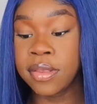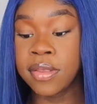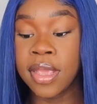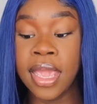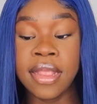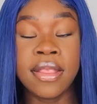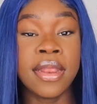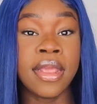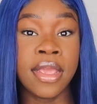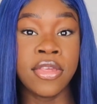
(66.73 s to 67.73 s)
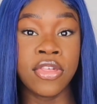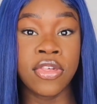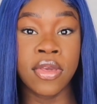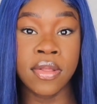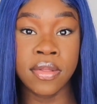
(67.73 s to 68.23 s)
is an
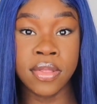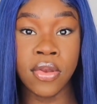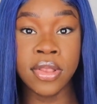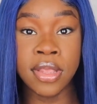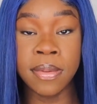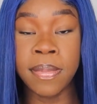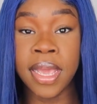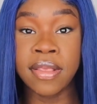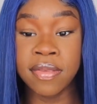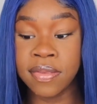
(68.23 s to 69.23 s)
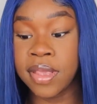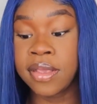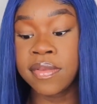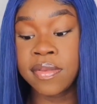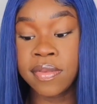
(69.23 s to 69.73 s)
18-inch 13 by
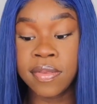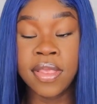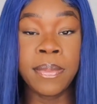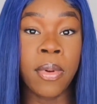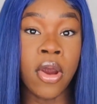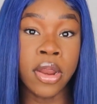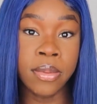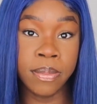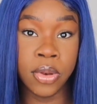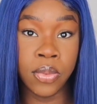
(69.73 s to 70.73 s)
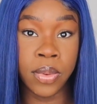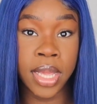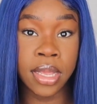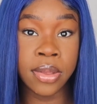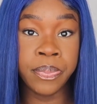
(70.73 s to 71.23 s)
6 T-part blue
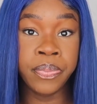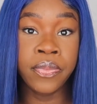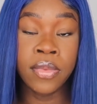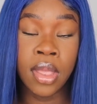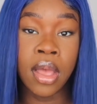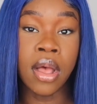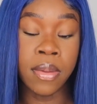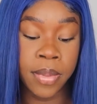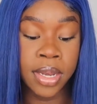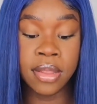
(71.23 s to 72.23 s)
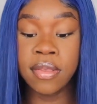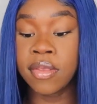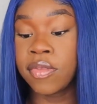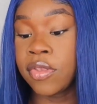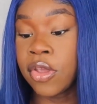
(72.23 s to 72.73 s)
wig, and this
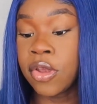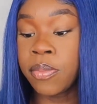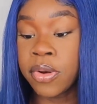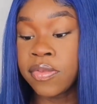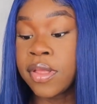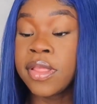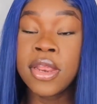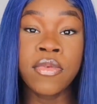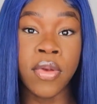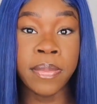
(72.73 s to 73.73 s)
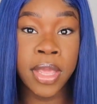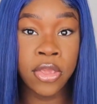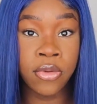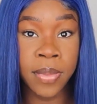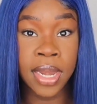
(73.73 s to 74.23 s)
is their Brazilian Remy
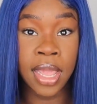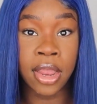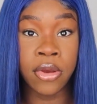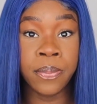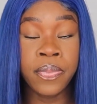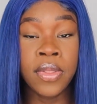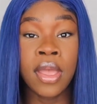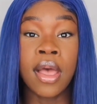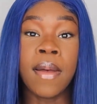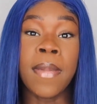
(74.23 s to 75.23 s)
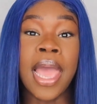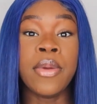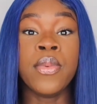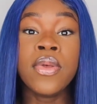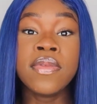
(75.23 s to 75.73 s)
human hair. I
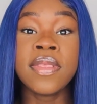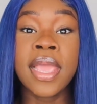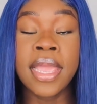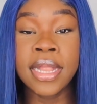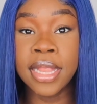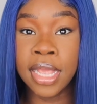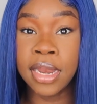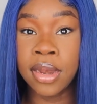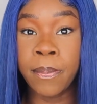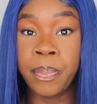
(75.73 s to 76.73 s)
will say that